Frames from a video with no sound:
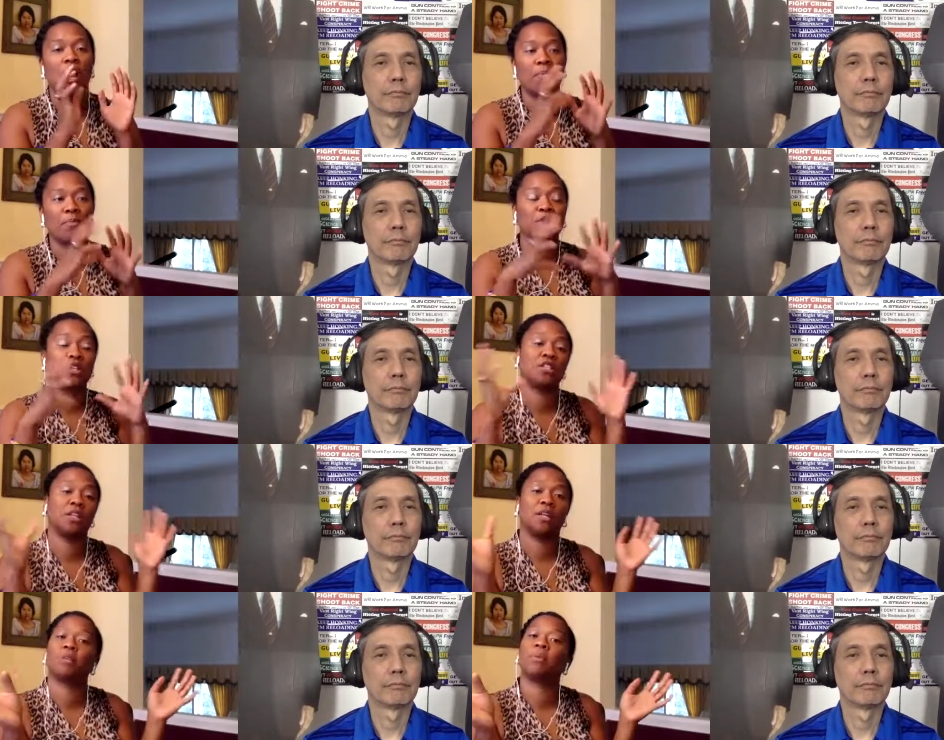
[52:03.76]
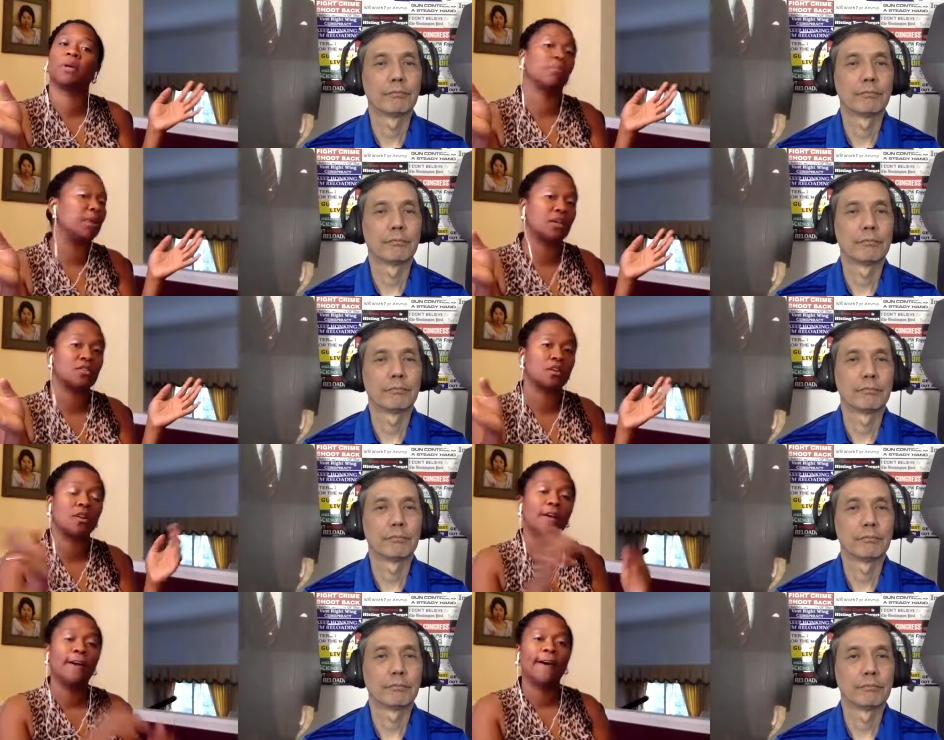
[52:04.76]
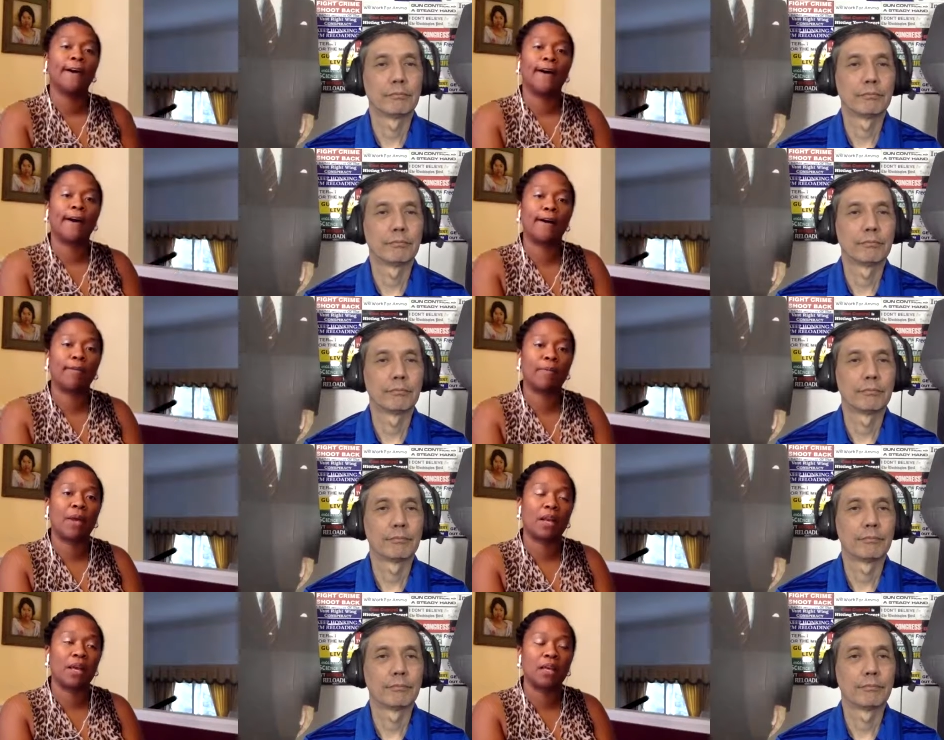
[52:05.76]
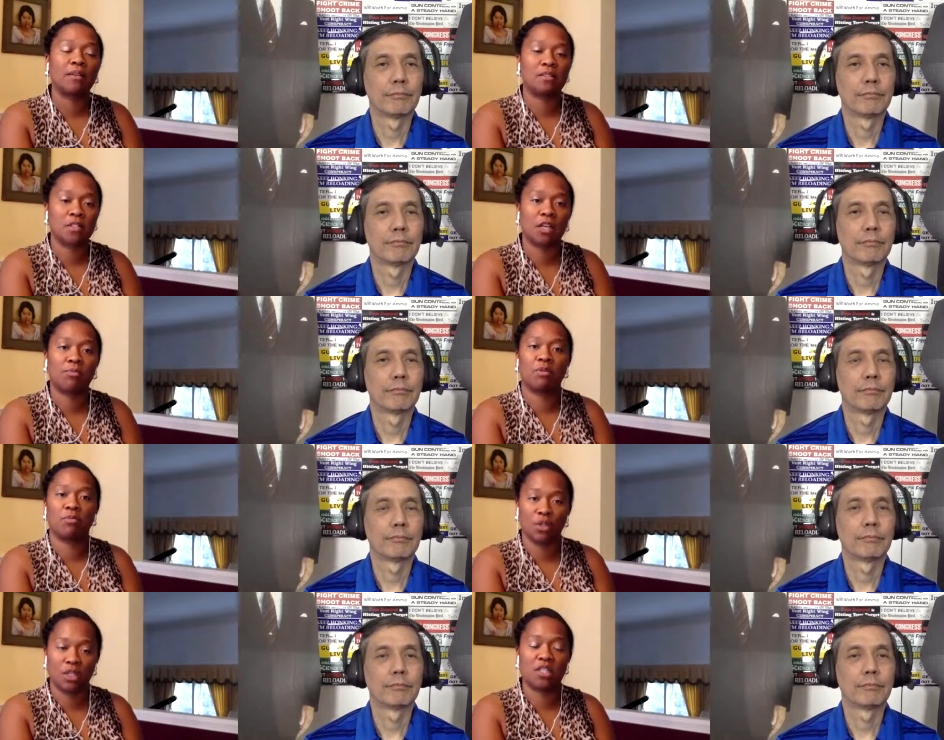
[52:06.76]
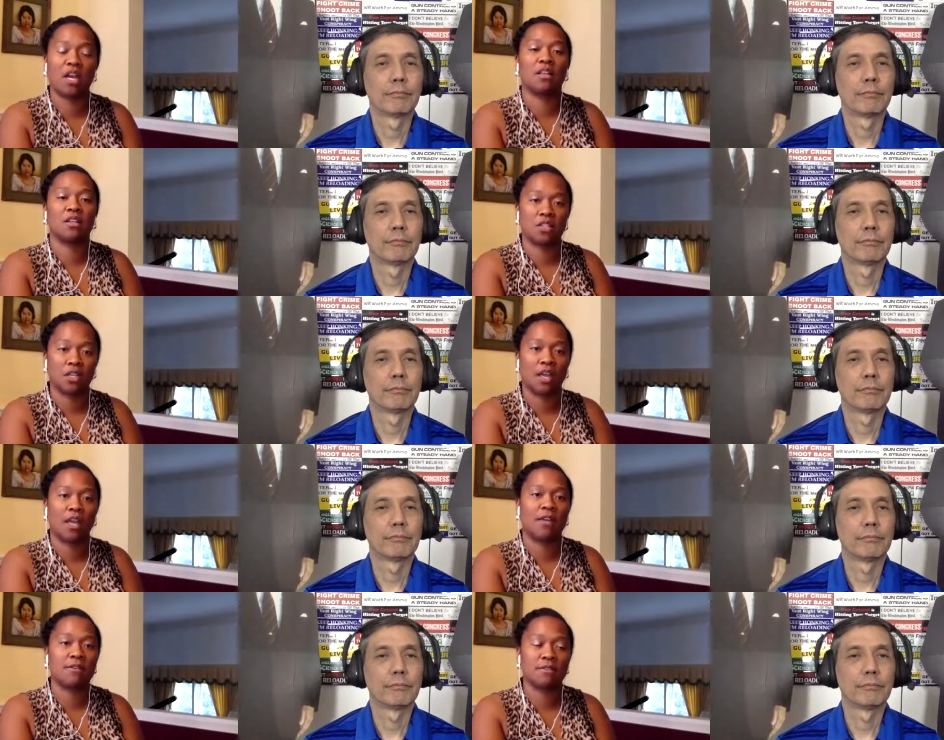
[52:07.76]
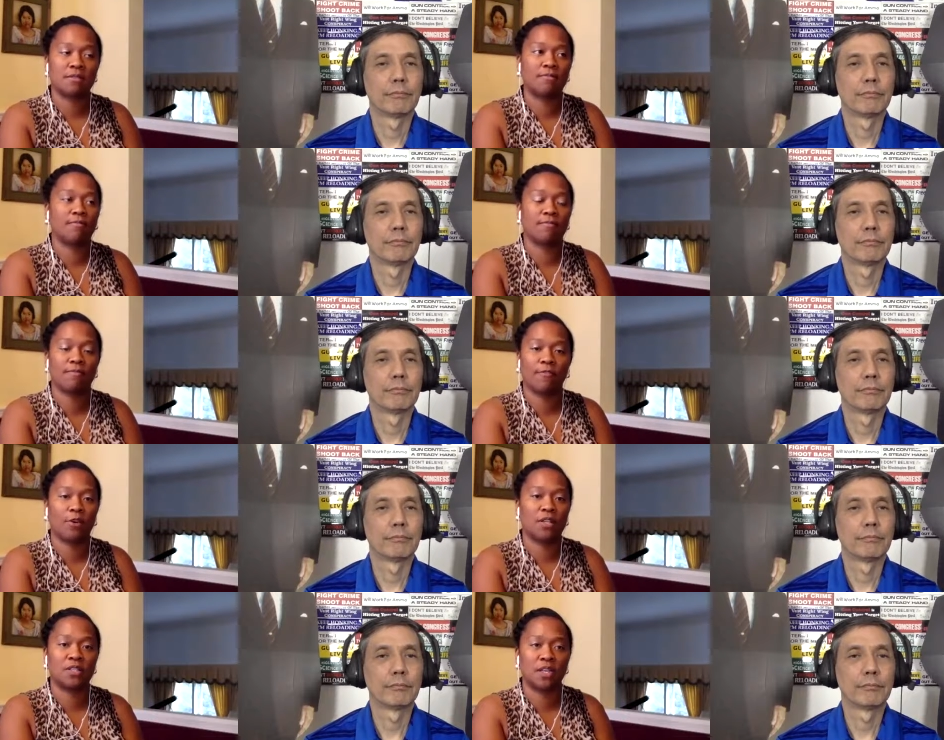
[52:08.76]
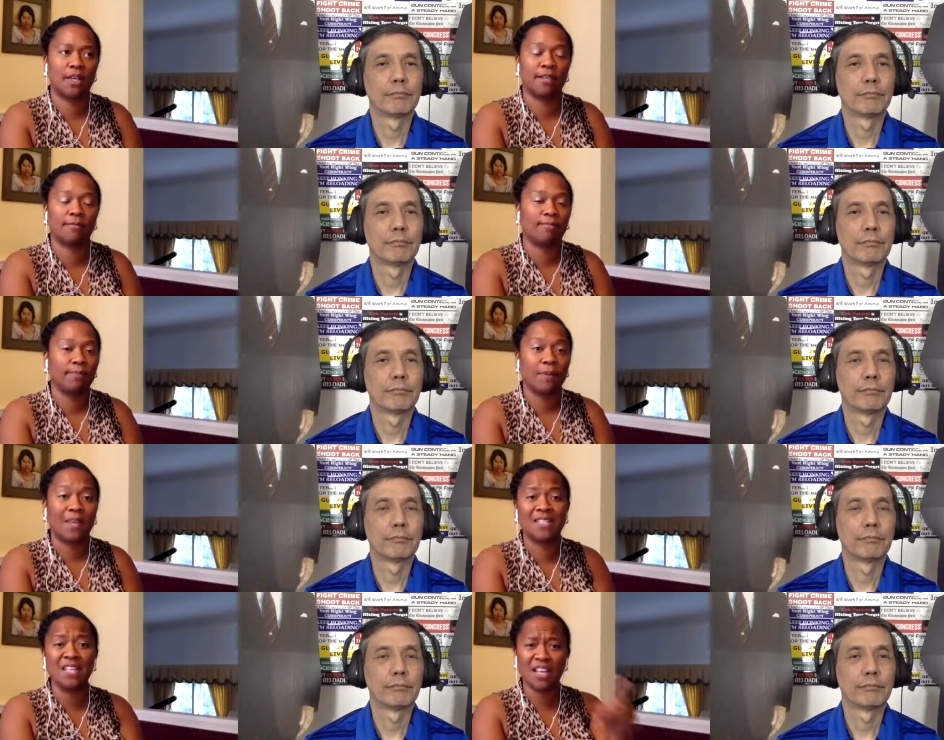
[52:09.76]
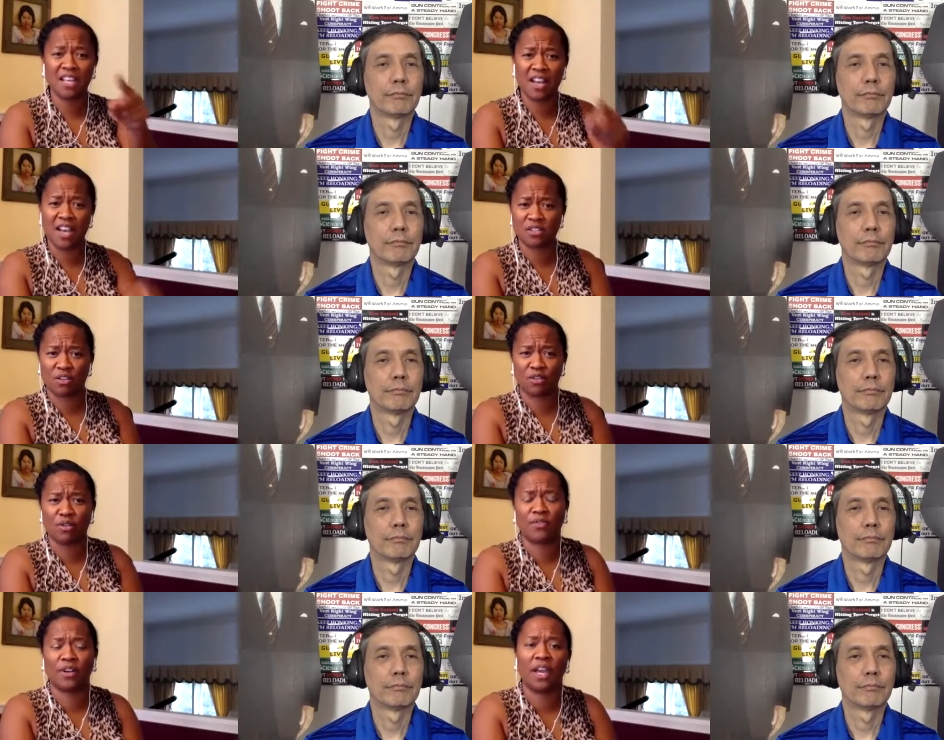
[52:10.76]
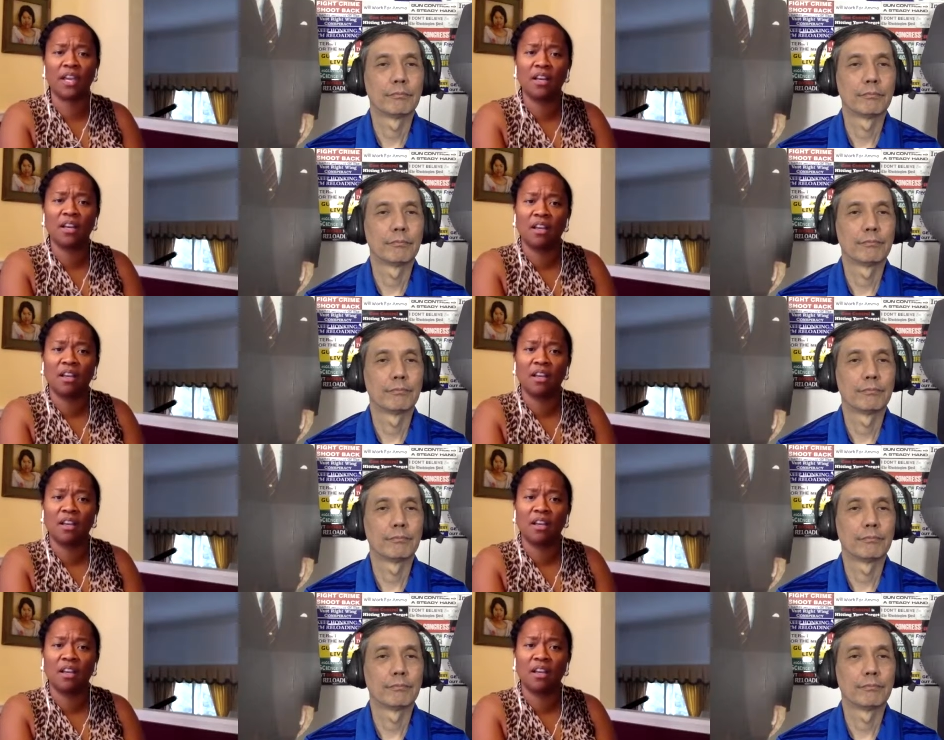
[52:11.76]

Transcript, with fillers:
Speaker 1: appreciate the bigger picture. Um, and, and it's going to be really challenging. And for it to hit, it did hit NASCAR, don't forget.